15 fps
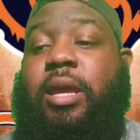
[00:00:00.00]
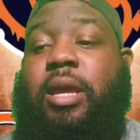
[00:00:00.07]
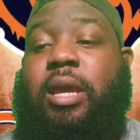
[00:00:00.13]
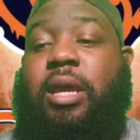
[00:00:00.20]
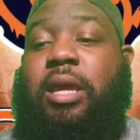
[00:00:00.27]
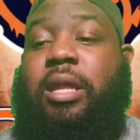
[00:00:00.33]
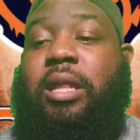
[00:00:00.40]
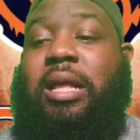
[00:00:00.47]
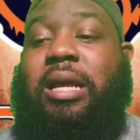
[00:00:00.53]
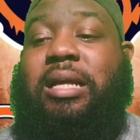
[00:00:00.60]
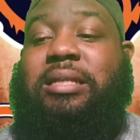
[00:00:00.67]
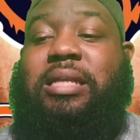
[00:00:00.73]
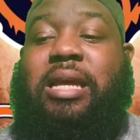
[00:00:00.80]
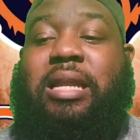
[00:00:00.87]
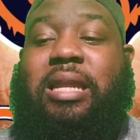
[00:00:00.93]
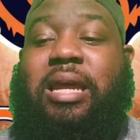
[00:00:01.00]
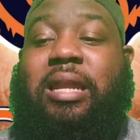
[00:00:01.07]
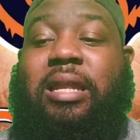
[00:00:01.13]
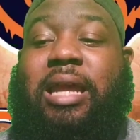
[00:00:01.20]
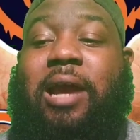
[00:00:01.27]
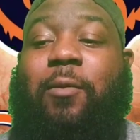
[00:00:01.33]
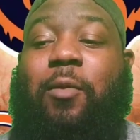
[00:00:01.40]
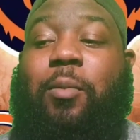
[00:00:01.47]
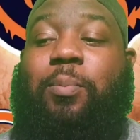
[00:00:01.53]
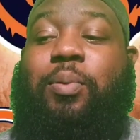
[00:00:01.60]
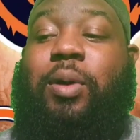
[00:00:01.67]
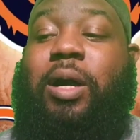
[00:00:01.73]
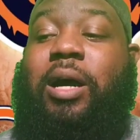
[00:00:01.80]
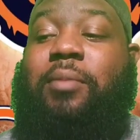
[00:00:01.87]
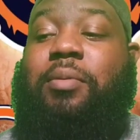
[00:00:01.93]
And like I said, that would
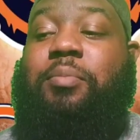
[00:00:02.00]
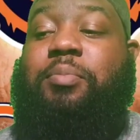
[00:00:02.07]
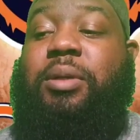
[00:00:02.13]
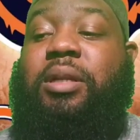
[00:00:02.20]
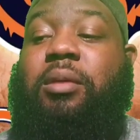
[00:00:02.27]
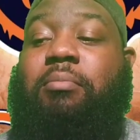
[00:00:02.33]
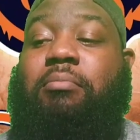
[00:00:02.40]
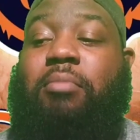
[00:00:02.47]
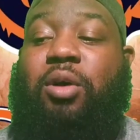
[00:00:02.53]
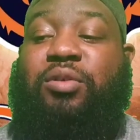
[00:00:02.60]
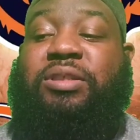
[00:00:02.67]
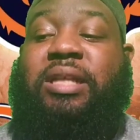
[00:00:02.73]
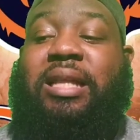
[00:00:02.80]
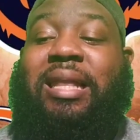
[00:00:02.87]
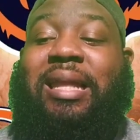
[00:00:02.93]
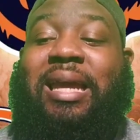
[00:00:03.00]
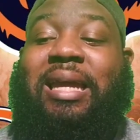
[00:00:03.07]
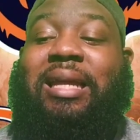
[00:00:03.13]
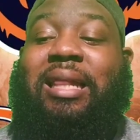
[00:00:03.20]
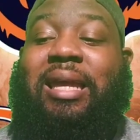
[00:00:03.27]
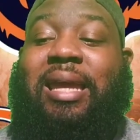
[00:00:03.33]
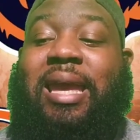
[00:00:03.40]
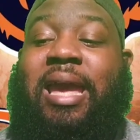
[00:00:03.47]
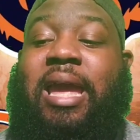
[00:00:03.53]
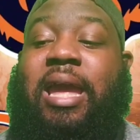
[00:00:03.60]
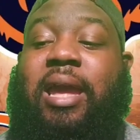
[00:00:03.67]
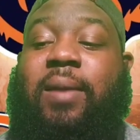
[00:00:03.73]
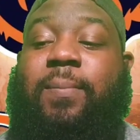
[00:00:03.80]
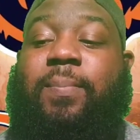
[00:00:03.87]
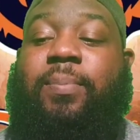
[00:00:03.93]
probably be the most likely
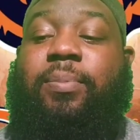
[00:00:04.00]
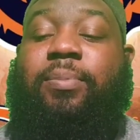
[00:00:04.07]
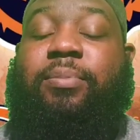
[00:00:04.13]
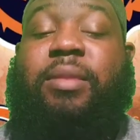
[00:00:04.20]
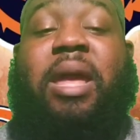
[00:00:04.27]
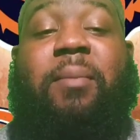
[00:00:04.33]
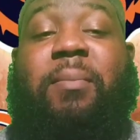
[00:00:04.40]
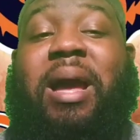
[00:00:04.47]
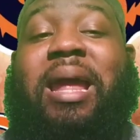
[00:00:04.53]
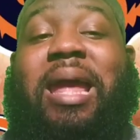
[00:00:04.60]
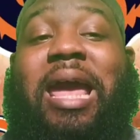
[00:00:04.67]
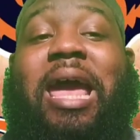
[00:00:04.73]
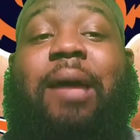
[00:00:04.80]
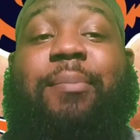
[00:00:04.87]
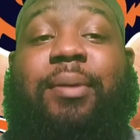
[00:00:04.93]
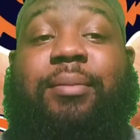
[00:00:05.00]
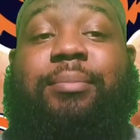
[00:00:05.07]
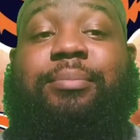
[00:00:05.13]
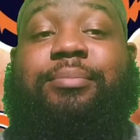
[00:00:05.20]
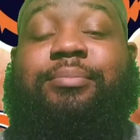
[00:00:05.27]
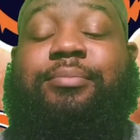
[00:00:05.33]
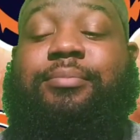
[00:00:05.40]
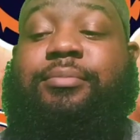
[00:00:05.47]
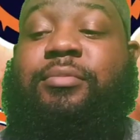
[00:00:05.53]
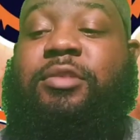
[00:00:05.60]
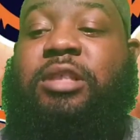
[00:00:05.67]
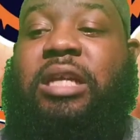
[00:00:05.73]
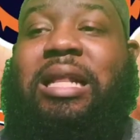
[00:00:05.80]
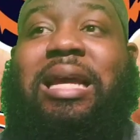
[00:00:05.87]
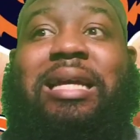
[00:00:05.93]
game that might happen.
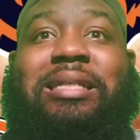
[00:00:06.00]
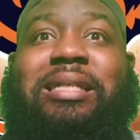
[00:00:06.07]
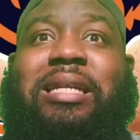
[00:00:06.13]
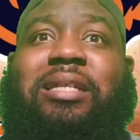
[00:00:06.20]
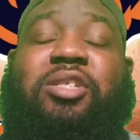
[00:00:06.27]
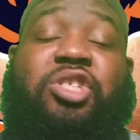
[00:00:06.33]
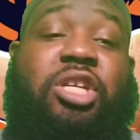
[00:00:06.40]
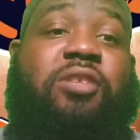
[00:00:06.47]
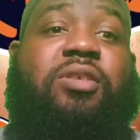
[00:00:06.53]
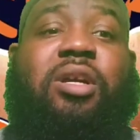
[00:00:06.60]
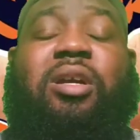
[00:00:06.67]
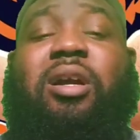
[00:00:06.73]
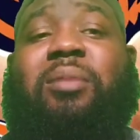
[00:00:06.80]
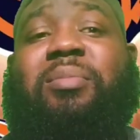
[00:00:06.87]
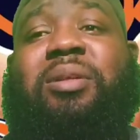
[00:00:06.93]
And like I said, Chiefs are